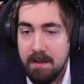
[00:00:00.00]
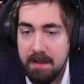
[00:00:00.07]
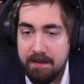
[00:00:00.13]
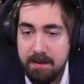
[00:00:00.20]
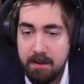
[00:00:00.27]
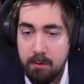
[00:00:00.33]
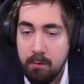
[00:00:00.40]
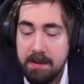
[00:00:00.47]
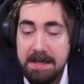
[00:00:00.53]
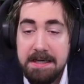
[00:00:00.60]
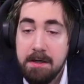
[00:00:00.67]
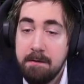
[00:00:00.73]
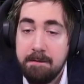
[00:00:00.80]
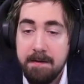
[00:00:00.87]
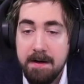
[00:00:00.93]
the unique
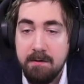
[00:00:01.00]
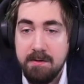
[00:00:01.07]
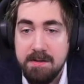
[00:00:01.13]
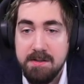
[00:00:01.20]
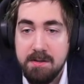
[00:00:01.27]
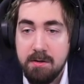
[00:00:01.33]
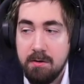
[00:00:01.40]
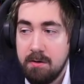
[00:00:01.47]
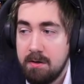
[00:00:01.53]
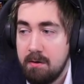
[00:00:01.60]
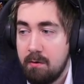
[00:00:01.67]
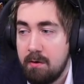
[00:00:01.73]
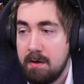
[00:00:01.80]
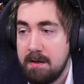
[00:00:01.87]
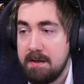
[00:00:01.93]
you found is good
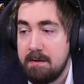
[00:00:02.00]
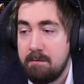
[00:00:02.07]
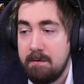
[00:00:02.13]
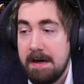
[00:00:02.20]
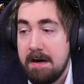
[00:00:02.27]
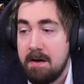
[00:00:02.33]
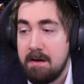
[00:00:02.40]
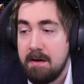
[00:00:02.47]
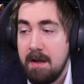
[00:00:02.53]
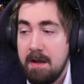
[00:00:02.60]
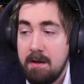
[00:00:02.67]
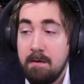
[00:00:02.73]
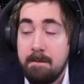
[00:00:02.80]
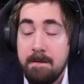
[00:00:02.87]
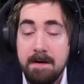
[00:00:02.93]
or the rare
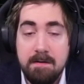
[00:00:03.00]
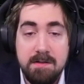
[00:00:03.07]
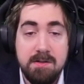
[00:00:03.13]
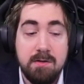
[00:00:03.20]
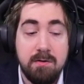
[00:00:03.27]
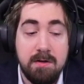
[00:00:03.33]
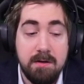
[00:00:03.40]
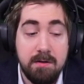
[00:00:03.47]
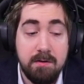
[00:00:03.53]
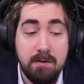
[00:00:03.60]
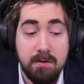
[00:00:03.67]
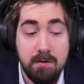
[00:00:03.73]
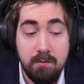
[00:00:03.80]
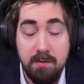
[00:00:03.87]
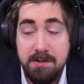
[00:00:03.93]
you found is good, and you
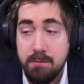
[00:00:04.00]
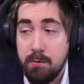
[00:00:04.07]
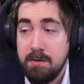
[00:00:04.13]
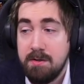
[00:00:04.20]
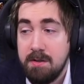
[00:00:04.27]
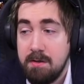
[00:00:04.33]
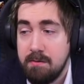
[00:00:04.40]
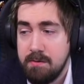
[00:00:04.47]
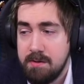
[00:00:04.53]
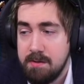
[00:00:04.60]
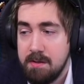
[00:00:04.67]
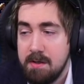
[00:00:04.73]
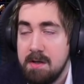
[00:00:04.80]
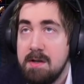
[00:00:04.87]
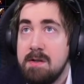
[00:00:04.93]
don't know which one to use.
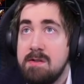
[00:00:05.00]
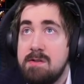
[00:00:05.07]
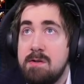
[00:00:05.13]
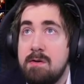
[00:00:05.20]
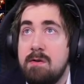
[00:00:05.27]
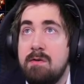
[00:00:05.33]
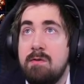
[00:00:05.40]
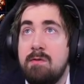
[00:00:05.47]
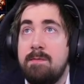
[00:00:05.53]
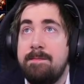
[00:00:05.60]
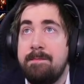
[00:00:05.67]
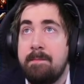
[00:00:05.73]
So